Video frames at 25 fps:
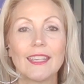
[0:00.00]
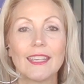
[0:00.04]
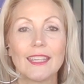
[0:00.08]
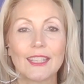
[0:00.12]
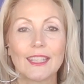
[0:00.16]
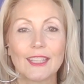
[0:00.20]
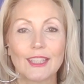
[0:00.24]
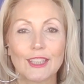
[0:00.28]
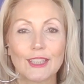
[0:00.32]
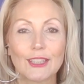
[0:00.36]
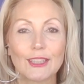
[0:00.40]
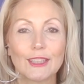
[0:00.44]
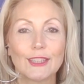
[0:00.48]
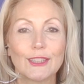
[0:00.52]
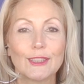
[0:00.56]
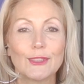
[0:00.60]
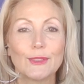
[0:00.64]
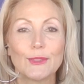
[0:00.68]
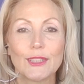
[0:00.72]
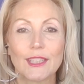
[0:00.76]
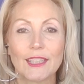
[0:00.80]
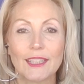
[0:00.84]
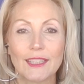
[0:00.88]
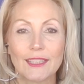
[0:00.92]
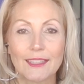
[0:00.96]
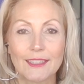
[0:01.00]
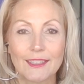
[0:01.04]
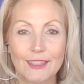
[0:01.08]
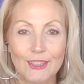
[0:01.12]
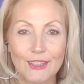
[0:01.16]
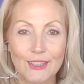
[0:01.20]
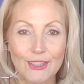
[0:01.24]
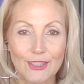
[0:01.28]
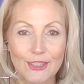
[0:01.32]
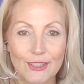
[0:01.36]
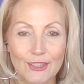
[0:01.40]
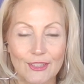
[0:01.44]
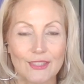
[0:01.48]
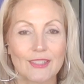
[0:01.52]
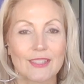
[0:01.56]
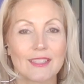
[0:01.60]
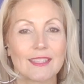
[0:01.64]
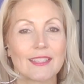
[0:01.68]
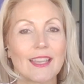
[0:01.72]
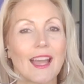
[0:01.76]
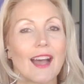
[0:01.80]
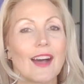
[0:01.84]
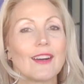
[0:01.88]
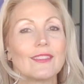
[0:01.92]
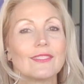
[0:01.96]
including
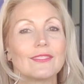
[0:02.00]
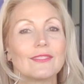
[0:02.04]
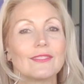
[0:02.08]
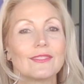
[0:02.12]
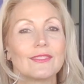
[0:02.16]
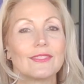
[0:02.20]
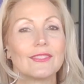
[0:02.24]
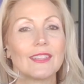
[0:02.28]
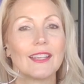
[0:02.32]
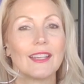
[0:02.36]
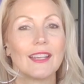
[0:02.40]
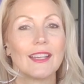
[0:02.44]
yourself.